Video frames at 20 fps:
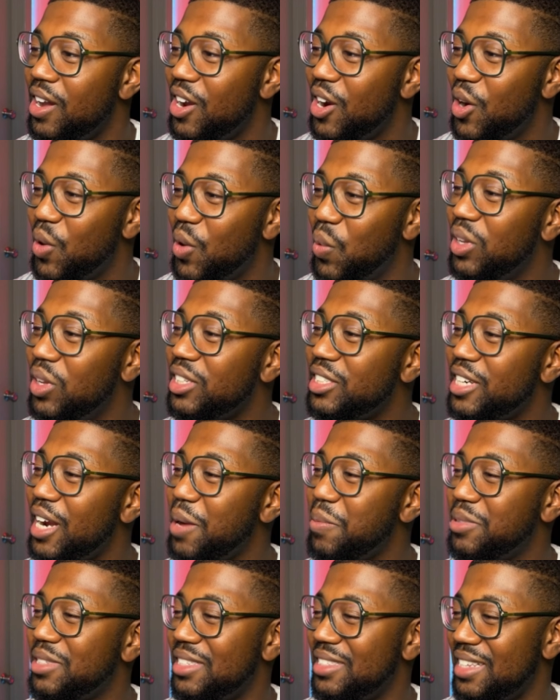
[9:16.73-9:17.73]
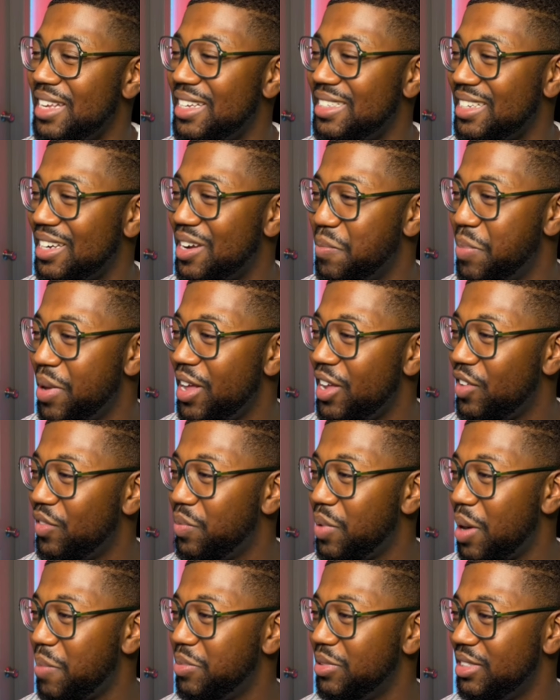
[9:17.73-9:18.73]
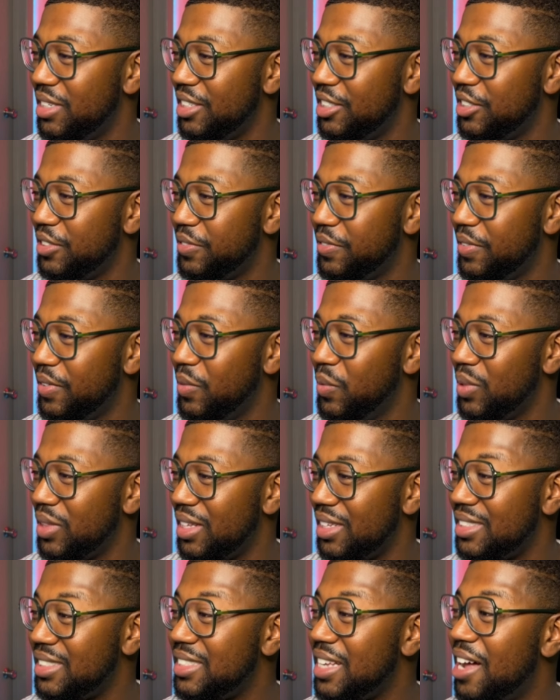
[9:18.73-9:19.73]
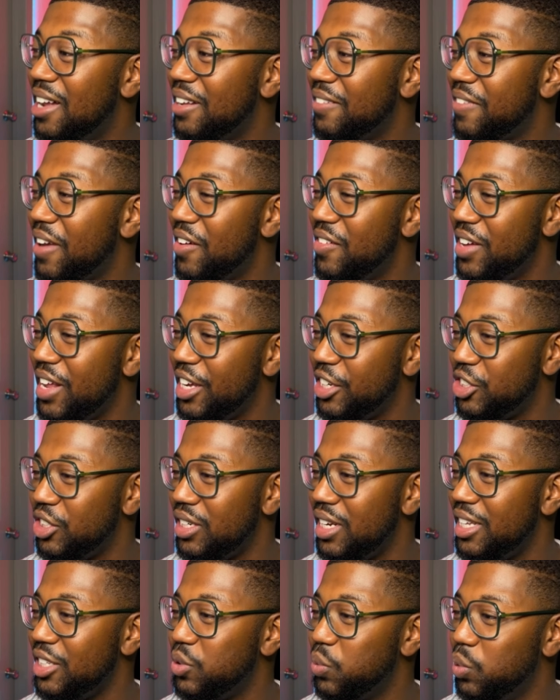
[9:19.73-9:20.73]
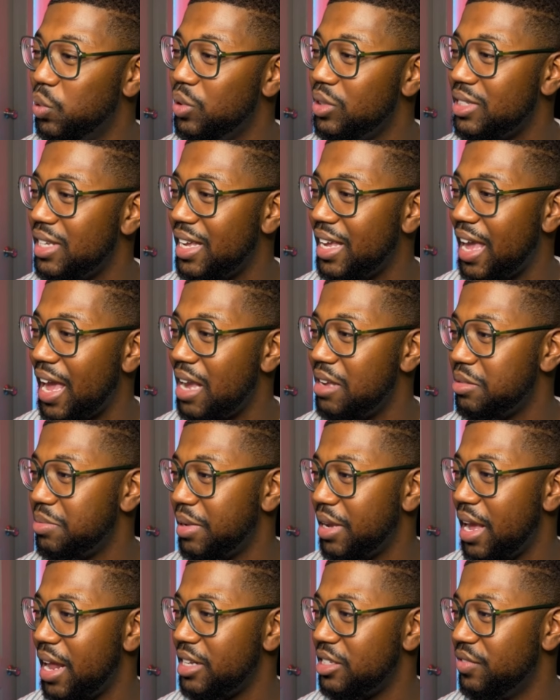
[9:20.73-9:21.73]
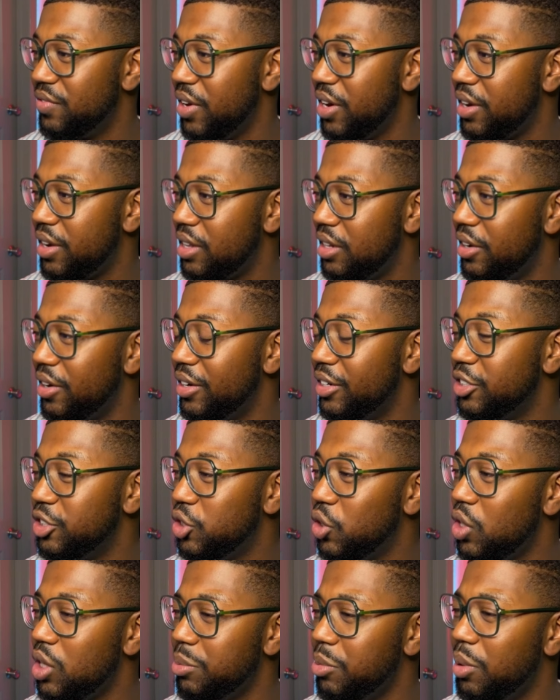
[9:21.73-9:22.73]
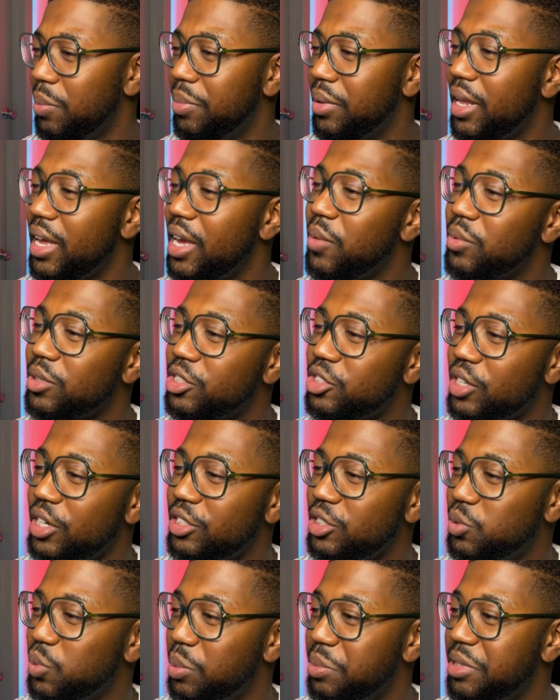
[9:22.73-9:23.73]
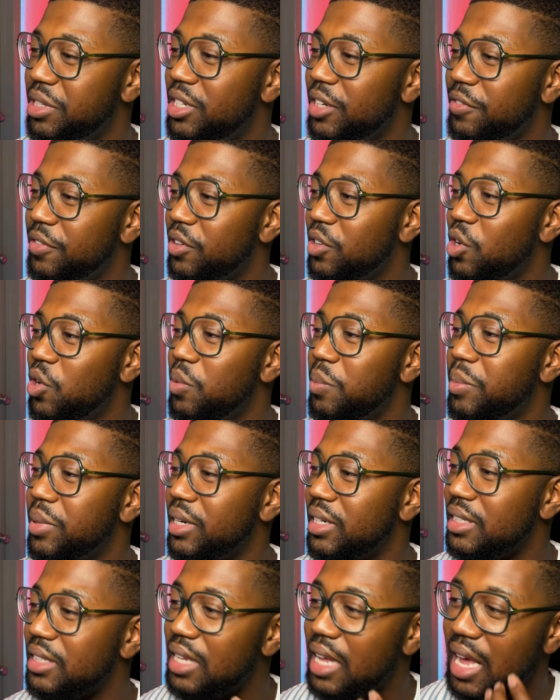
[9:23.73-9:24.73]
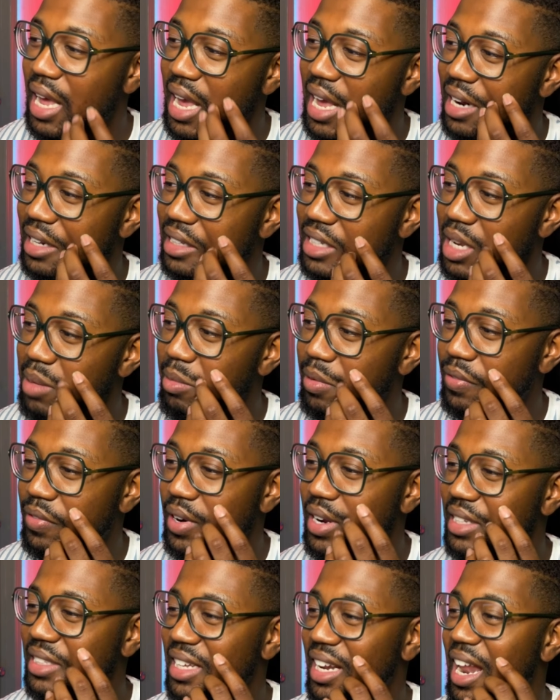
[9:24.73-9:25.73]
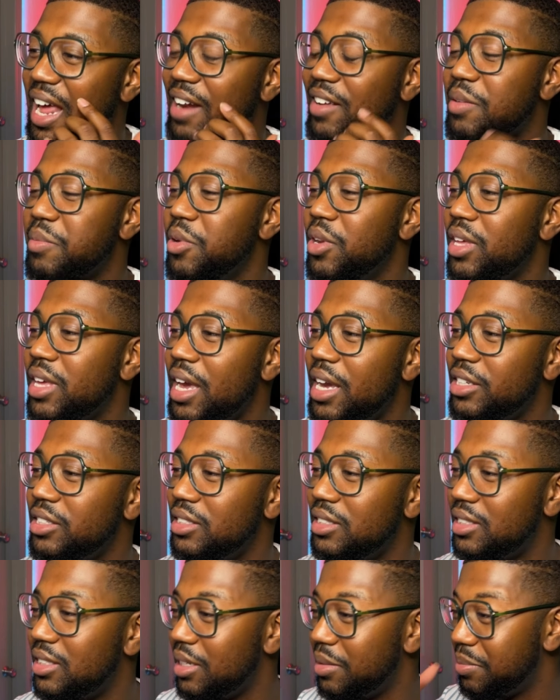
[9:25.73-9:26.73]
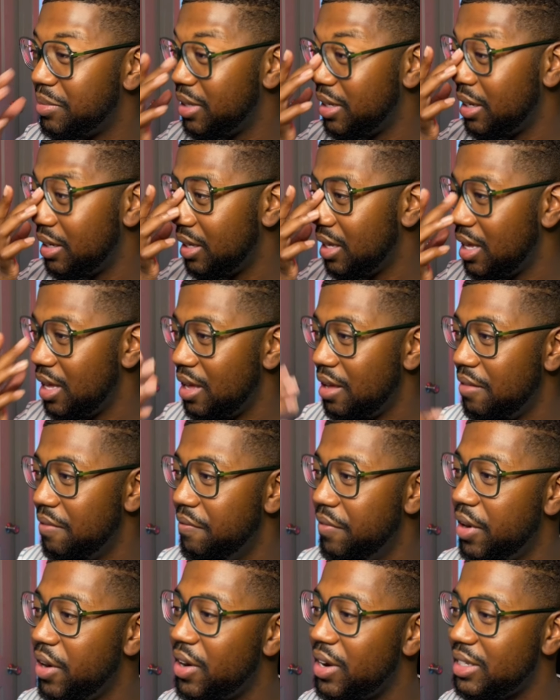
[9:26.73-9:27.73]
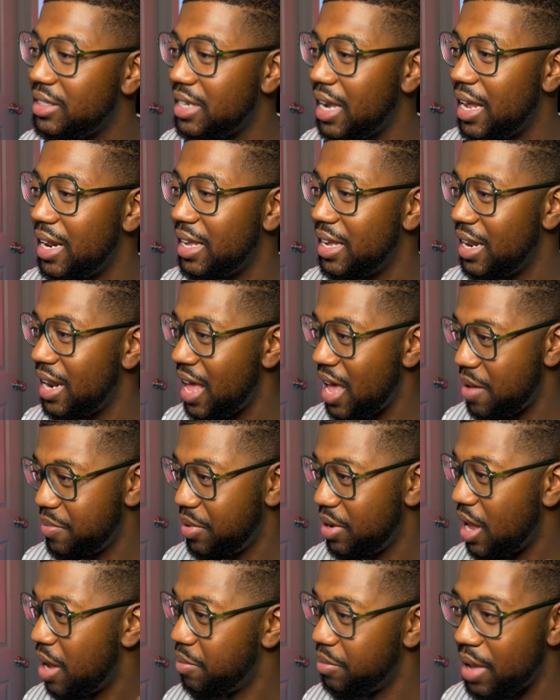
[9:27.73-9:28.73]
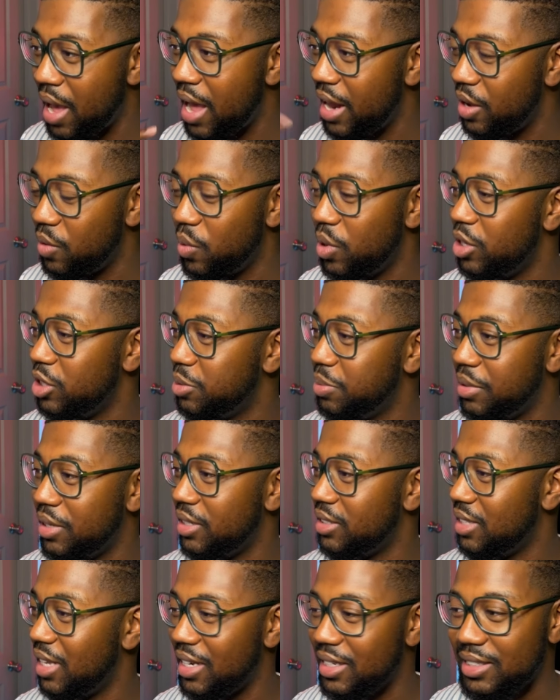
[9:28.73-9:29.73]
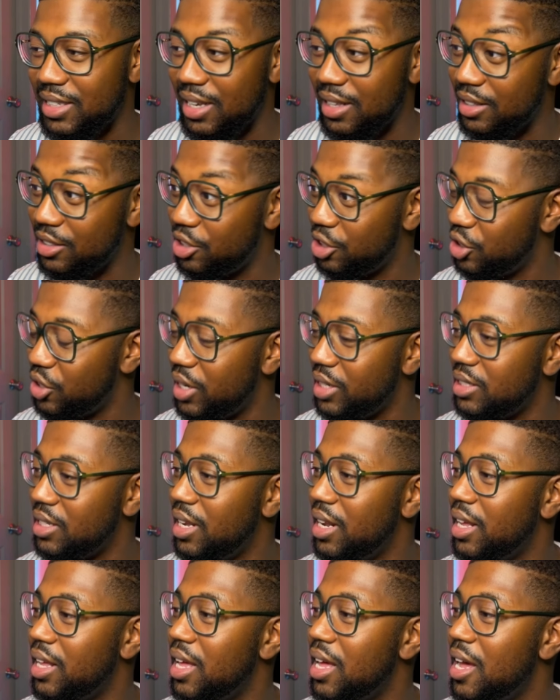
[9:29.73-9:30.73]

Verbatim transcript: Roller Champions is, is, a competitive proposition with a solid foundation. Its rules and games mechanics are very clear and enjoyable. Playing with strangers will be difficult, but a, in a team of friends, a lot of communication, something very exciting can happen. I'm adding words because, like I said, this is translated.